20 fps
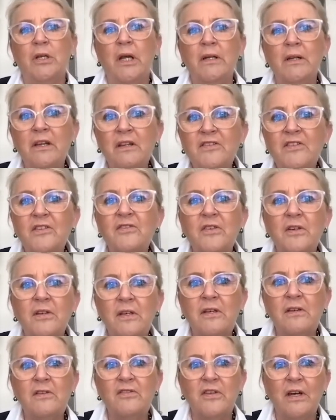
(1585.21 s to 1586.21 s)
And this is a
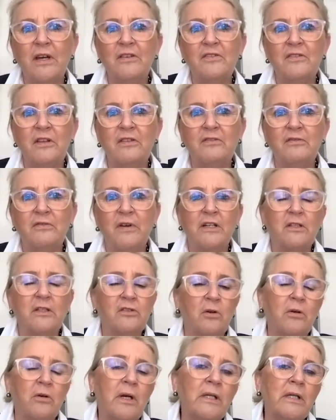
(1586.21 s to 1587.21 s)
key success
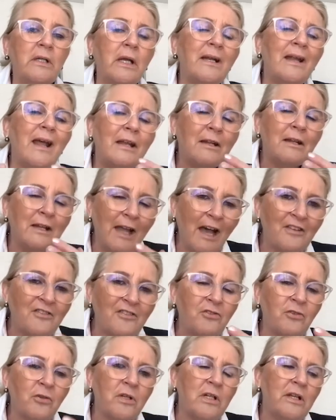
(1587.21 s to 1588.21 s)
factor. And
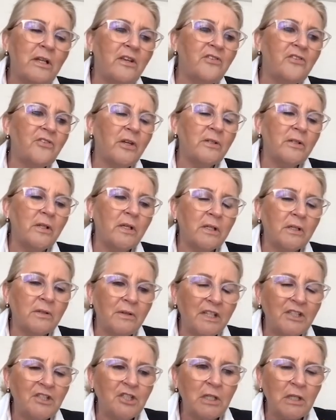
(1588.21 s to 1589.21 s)
last not least, and
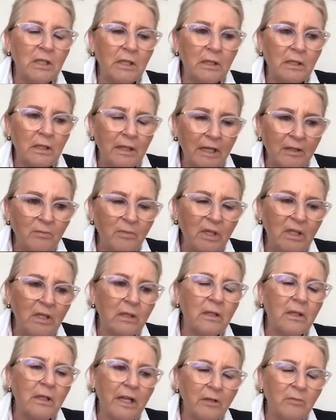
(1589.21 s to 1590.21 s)
Gretchen, let
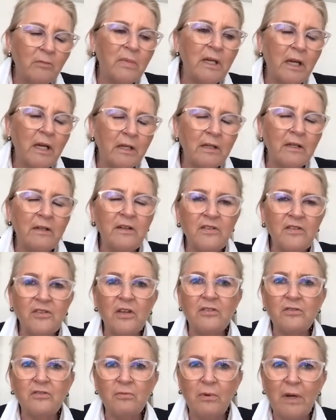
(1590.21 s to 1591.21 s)
me add this
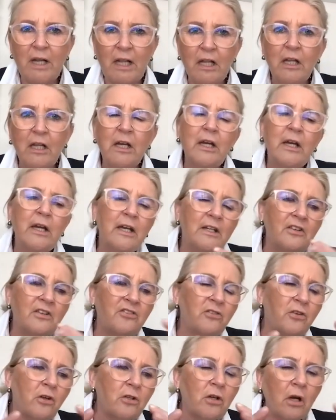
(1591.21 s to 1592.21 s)
as well. It is
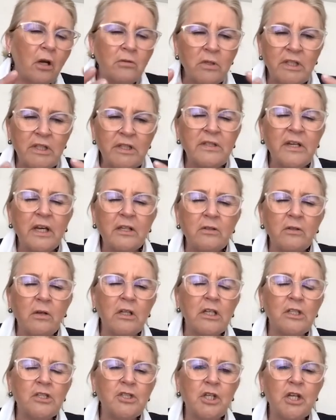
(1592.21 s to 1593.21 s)
not only
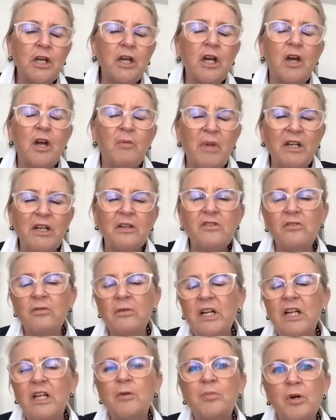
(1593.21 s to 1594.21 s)
technology, but it's
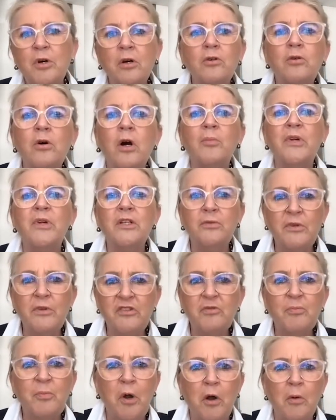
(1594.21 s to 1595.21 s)
really procurement
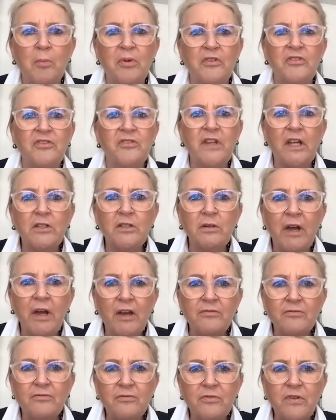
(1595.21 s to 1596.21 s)
with purpose, that you
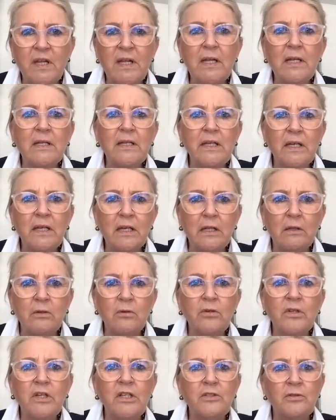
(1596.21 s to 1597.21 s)
have really a
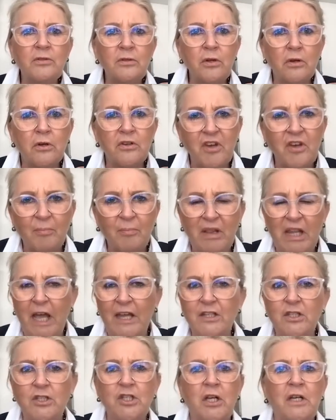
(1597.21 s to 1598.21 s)
look into your supply
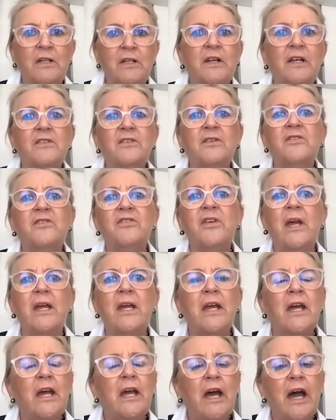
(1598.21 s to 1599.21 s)
chain, that you
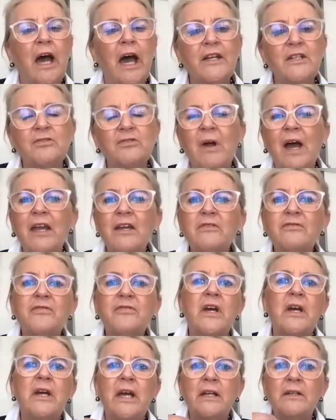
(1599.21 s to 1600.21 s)
say, I drive,
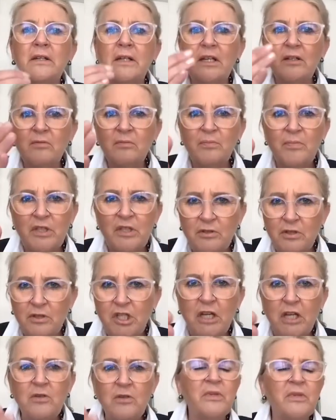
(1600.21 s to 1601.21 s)
and
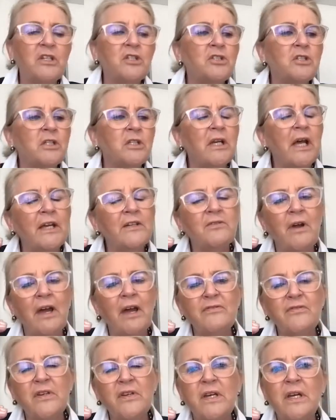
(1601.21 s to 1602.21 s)
Patricia, you mentioned it, I
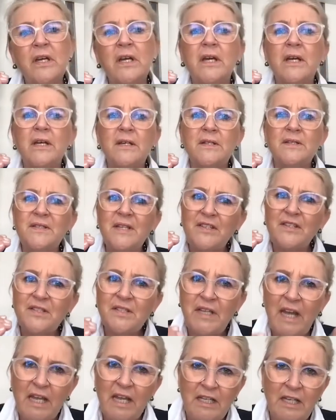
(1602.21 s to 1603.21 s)
drive a
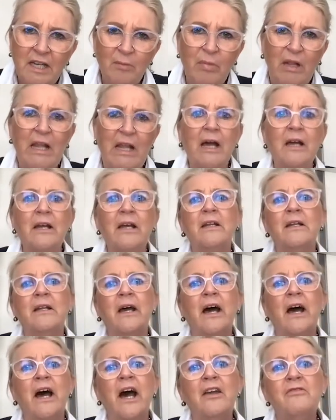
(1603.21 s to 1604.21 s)
sustainable
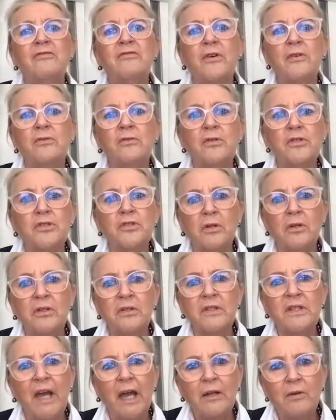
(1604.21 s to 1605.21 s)
agenda. I focus
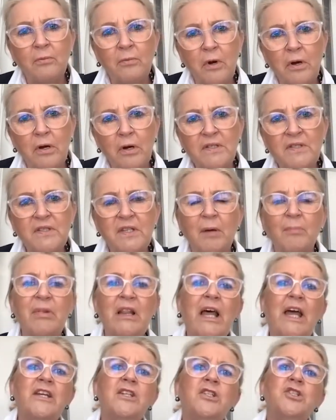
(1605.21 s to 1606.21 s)
on diverse
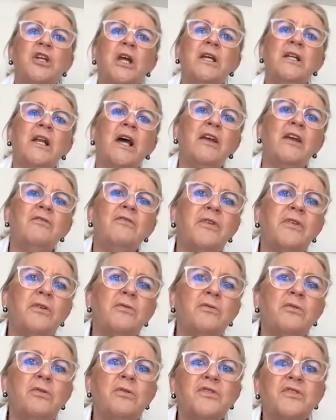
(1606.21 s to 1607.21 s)
supply chain. I
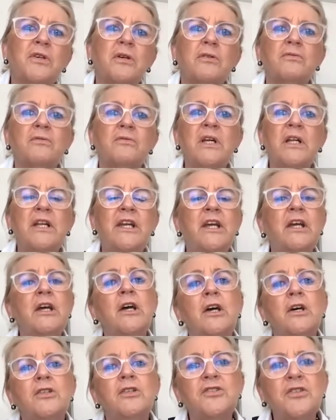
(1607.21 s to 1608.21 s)
focus on really
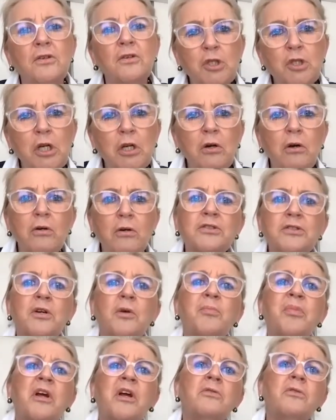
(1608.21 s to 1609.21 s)
social
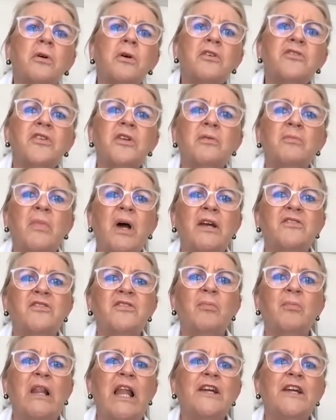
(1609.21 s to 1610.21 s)
entrepreneurs in my
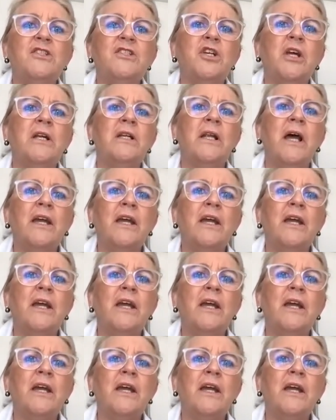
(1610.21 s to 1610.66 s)
supply chain.